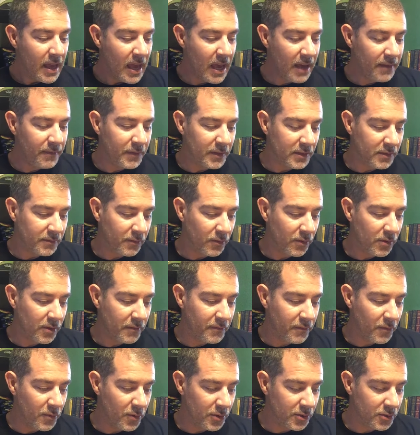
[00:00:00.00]
F is for the
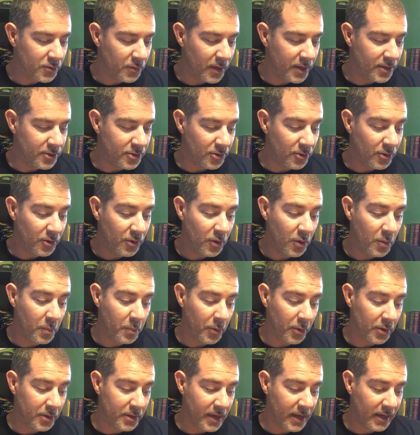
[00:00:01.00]
forest ranger who
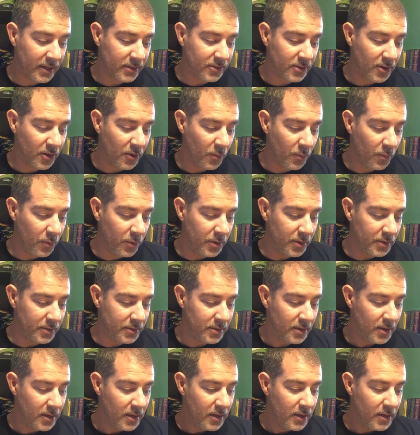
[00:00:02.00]
protects our
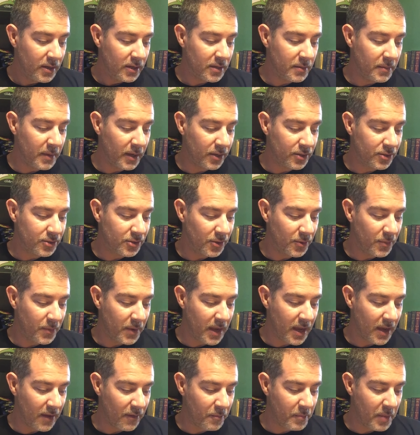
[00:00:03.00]
woods to make sure we
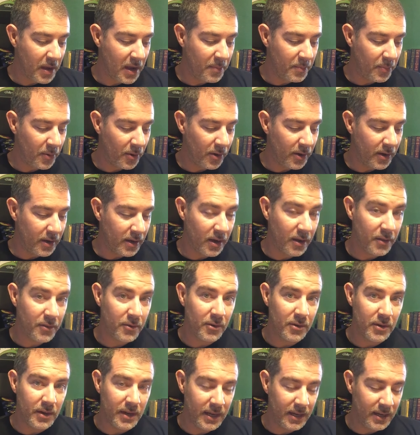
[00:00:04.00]
have paper and
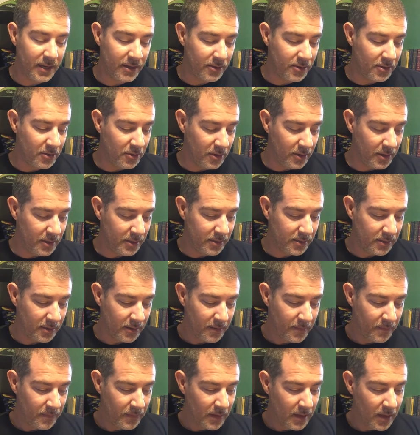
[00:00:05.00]
other needed goods.
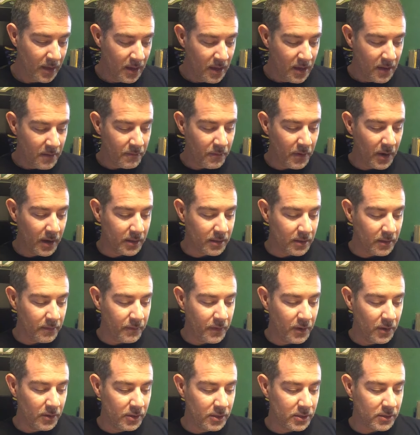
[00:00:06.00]
Frank the
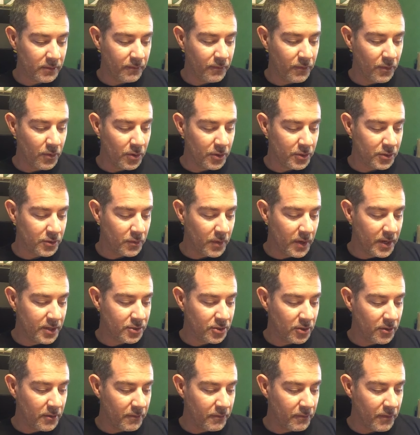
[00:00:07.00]
fearless forest
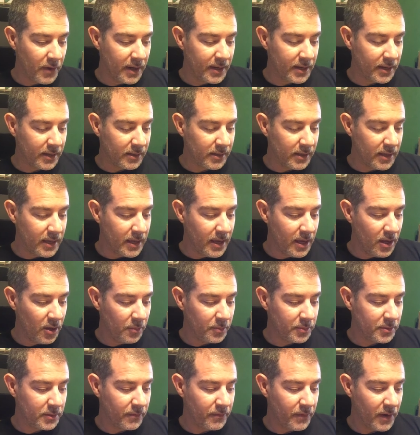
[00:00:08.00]
ranger frantically
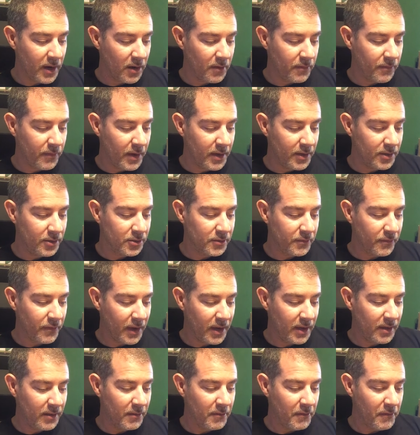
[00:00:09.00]
helps firefighters
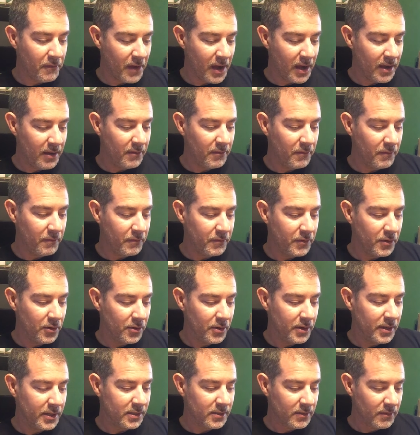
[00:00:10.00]
fight 5
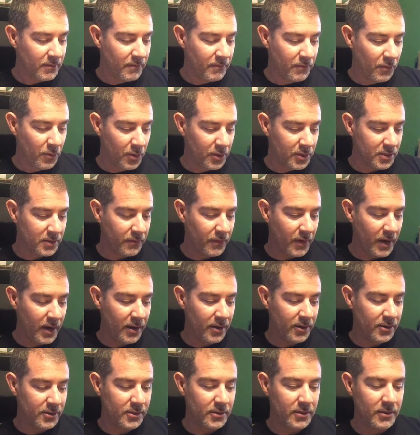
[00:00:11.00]
furious forest
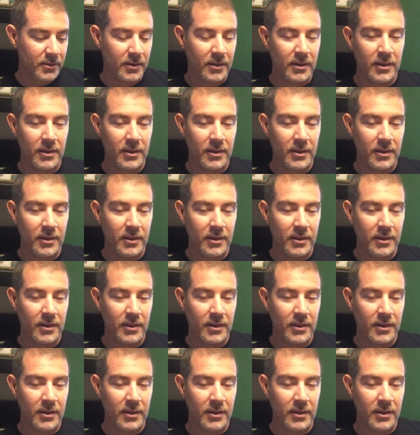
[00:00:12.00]
fires.